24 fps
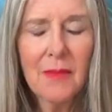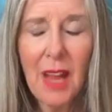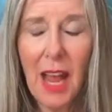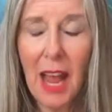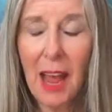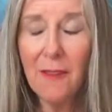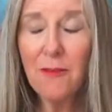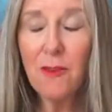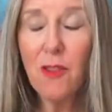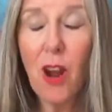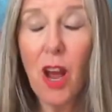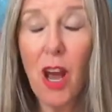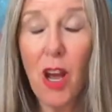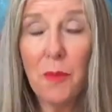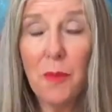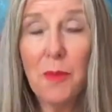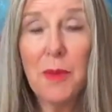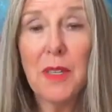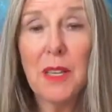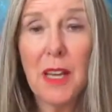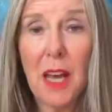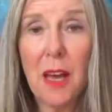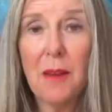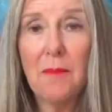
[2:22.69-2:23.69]
after I
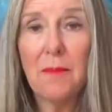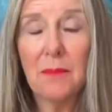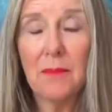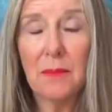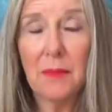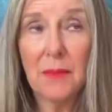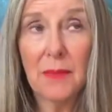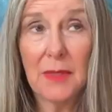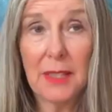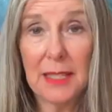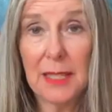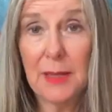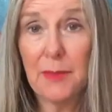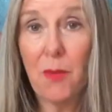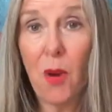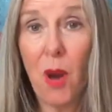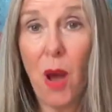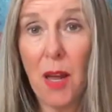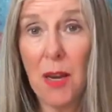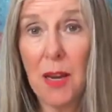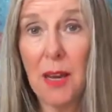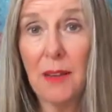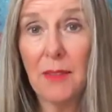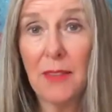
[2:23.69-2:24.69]
opened up this
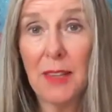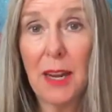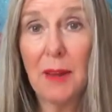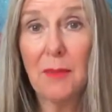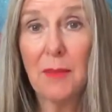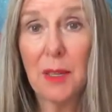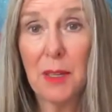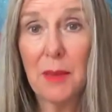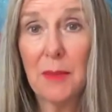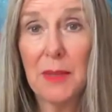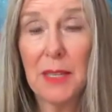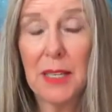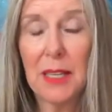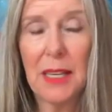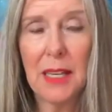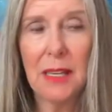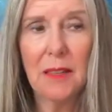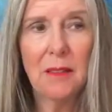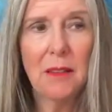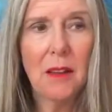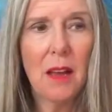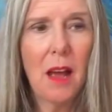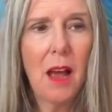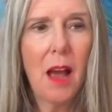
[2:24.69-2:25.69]
product that I'm going to
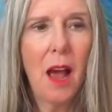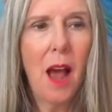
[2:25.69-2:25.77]
begin,